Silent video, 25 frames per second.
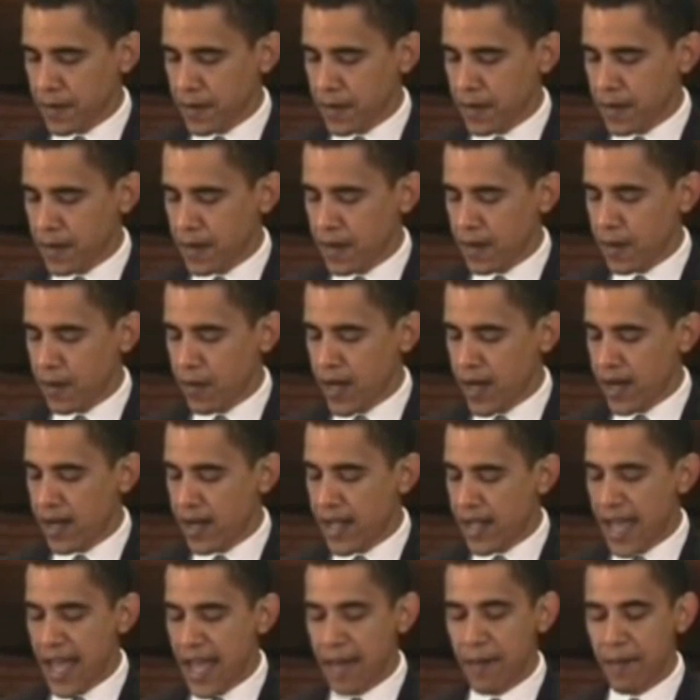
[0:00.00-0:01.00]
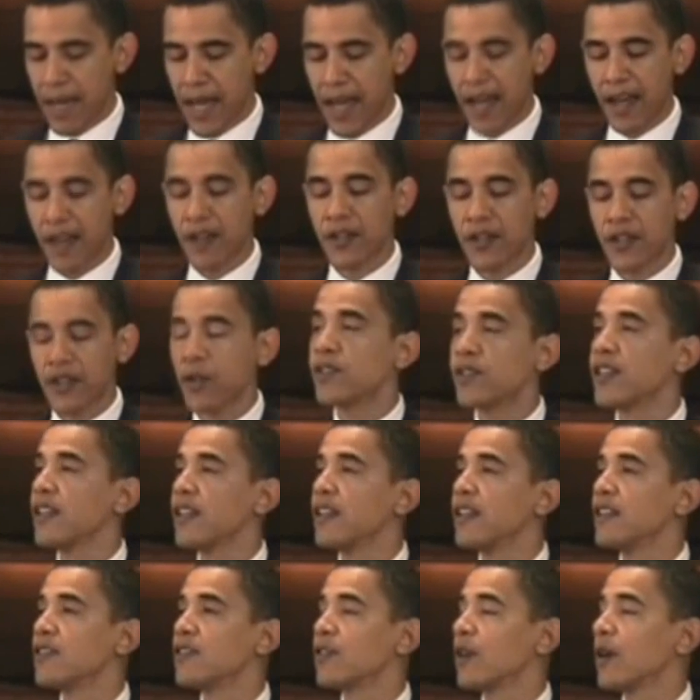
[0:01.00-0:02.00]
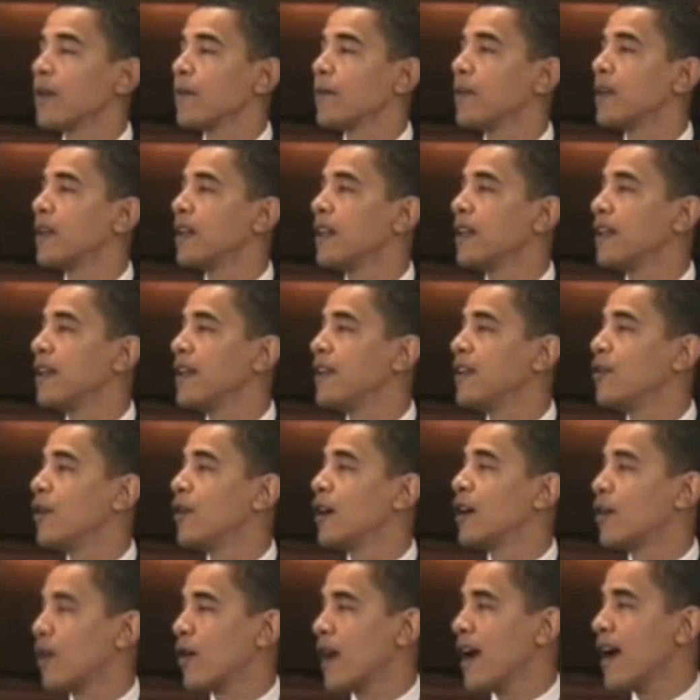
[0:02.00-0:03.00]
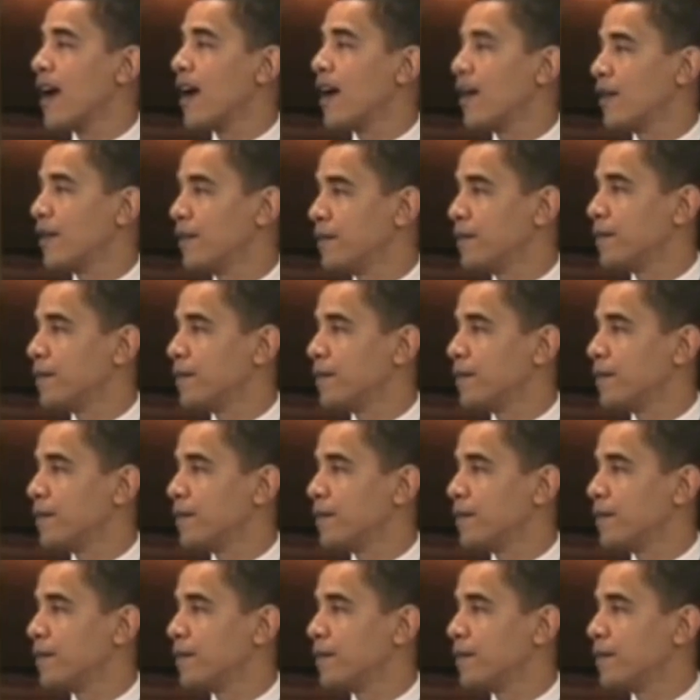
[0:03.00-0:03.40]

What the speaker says: that when a gangbanger shoots indiscriminately into a crowd